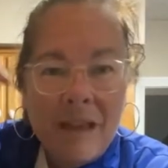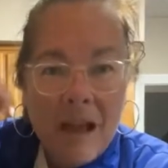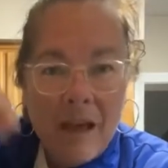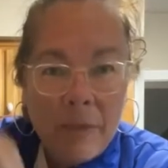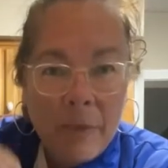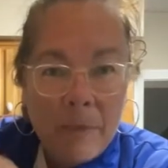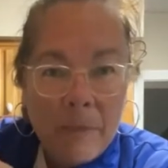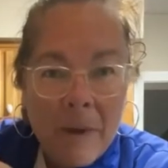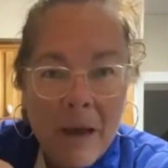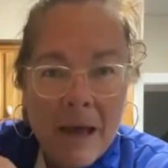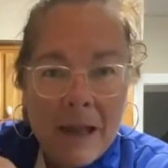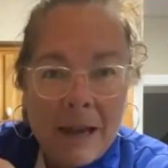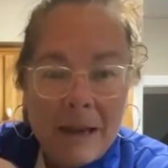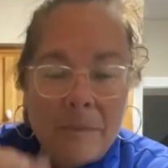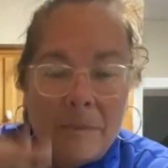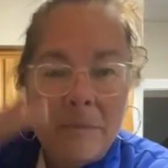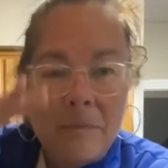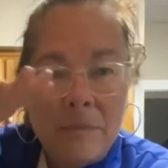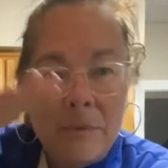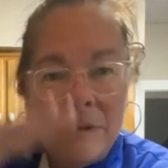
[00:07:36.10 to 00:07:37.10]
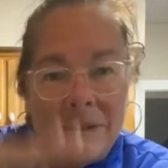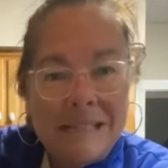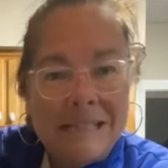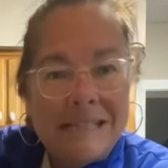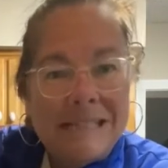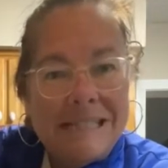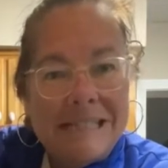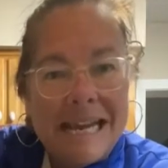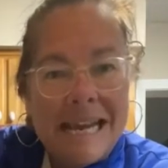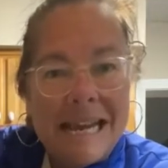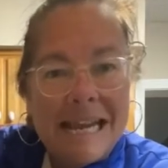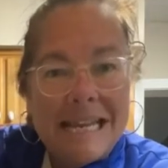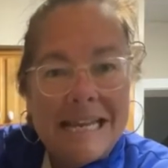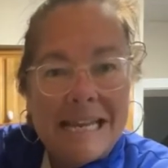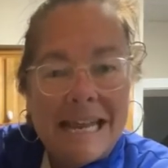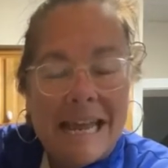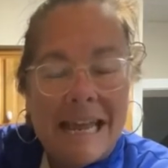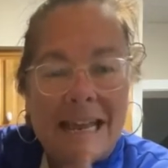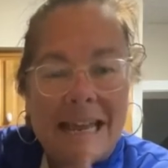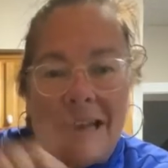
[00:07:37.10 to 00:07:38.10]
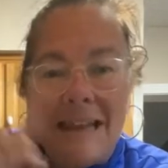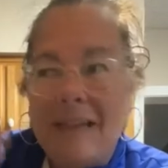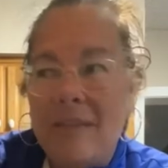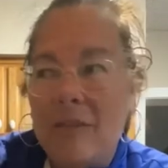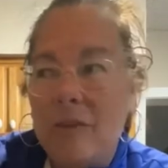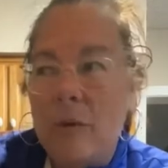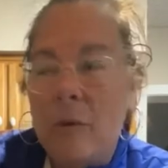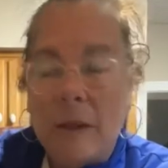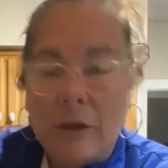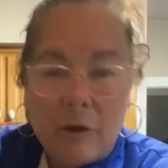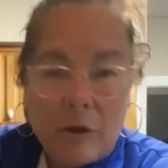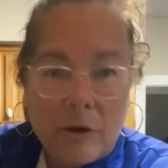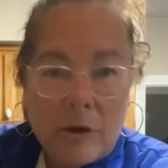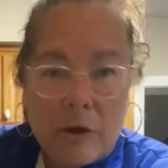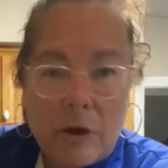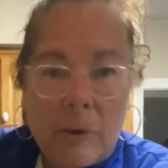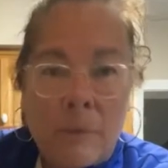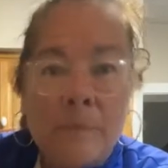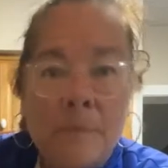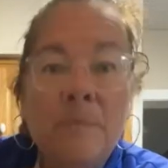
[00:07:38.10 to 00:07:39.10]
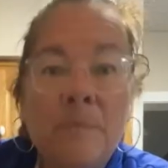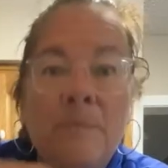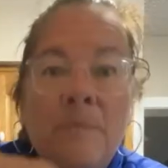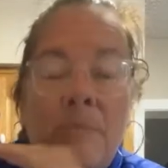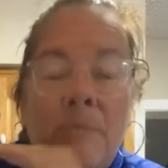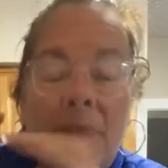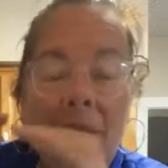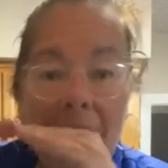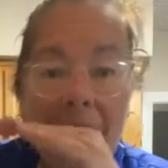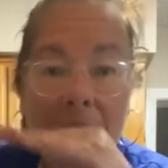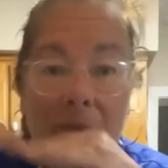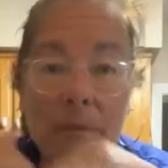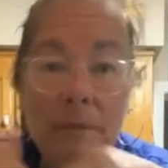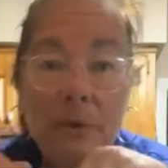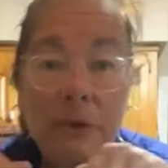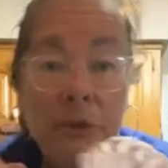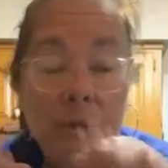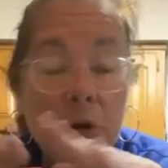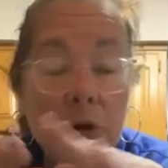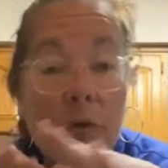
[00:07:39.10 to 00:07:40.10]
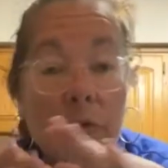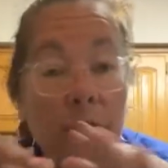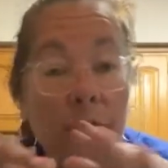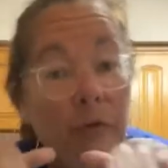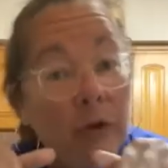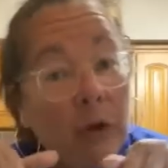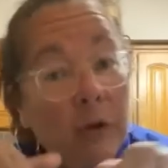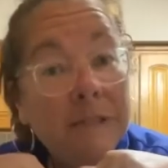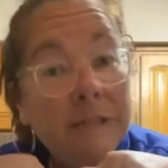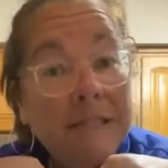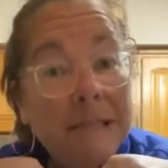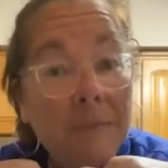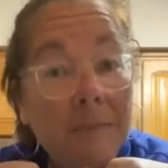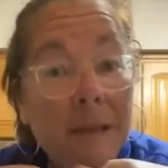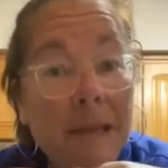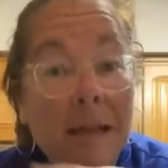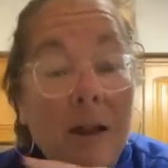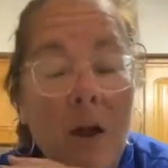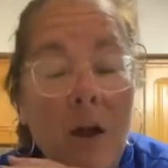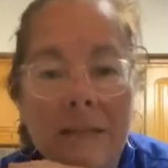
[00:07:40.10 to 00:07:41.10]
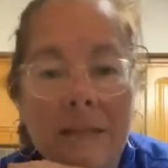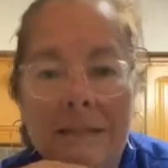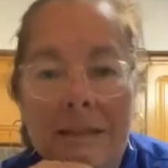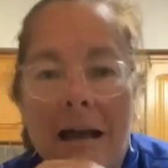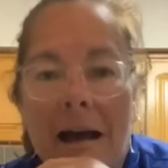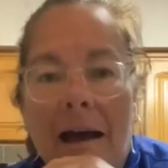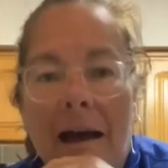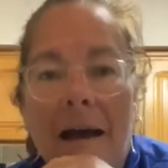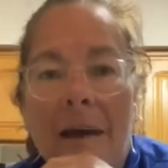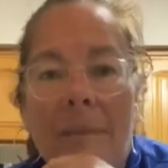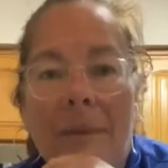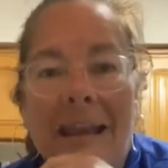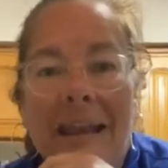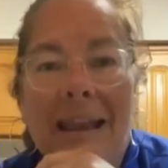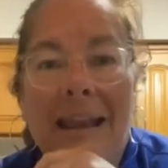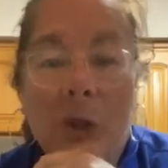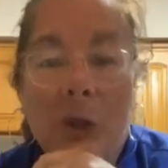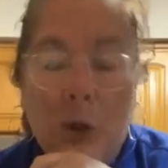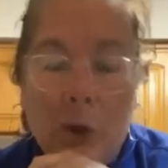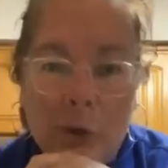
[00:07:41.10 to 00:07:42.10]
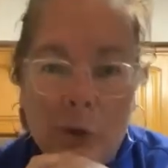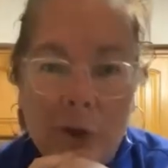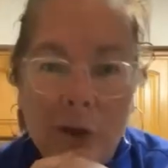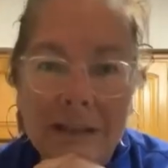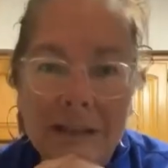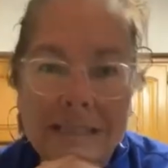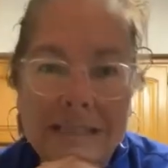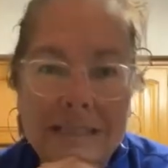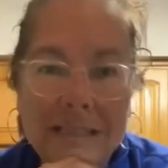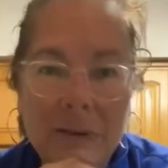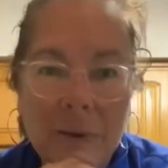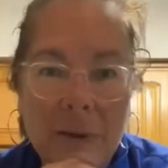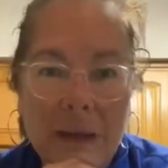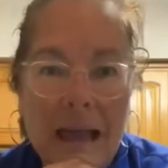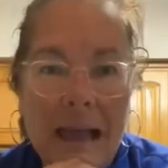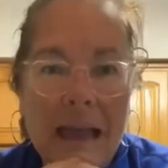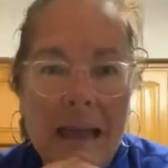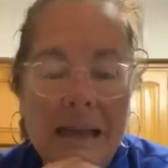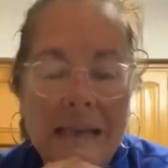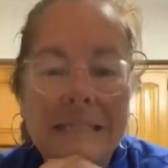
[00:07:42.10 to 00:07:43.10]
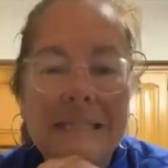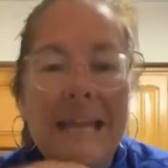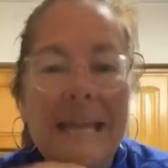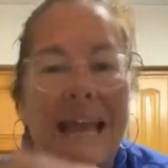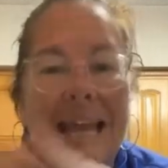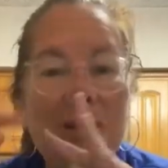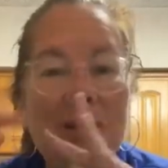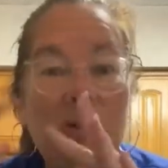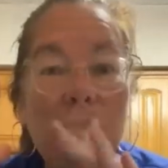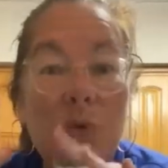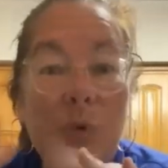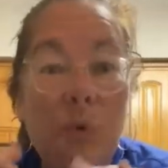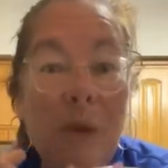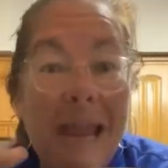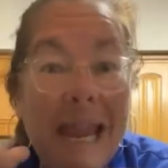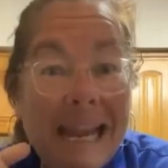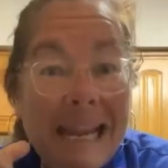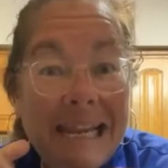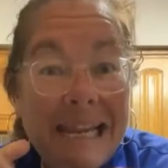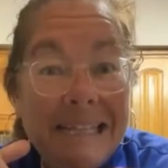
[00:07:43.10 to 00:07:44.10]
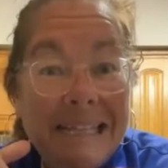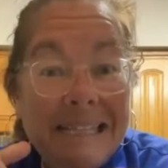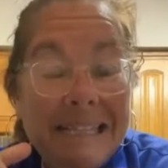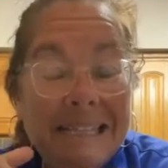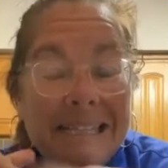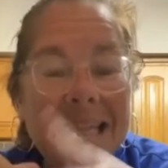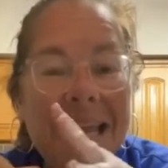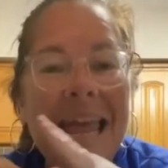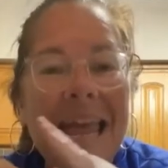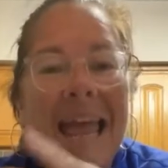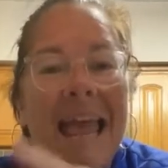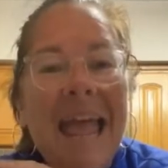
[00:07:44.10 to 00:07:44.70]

at the bottom, put the stand in in the quick cooker, and then put your frozen meat on top and it cooks, you guys, and it drains.